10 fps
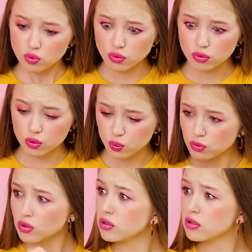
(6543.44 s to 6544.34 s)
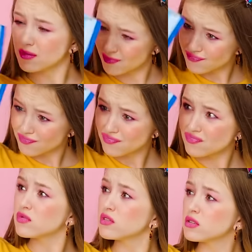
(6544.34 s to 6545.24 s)
What? I'm out
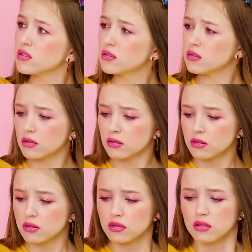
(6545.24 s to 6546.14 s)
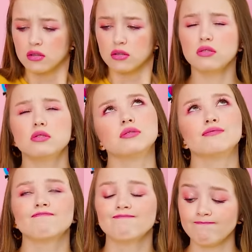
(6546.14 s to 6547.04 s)
already? Well,
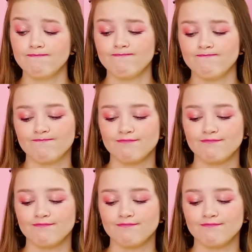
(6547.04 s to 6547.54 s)
snack time's over, I